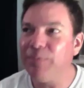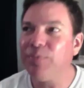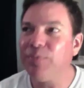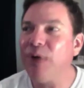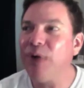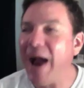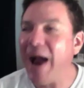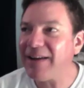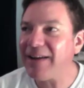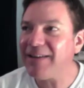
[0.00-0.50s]

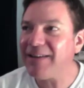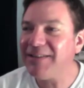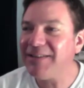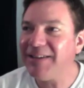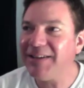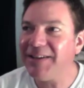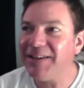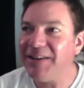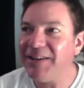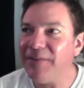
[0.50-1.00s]
practiced
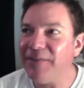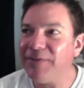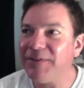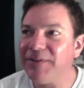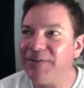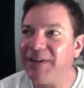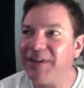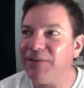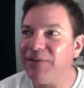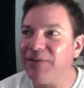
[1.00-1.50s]
it enough, it
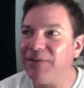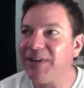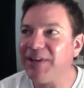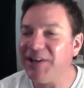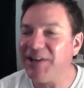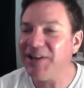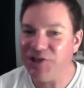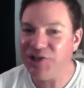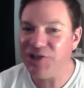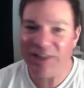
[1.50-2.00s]
sounds kind
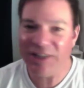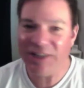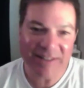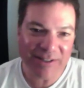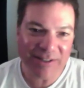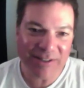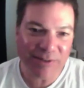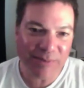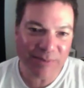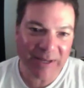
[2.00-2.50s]
of cheesy
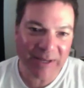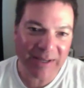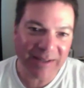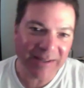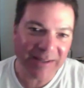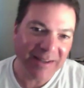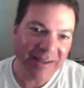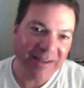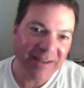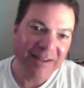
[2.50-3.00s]
to me.
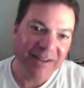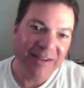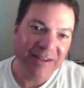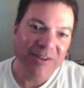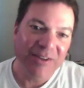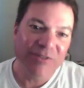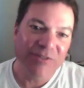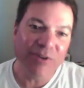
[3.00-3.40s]
So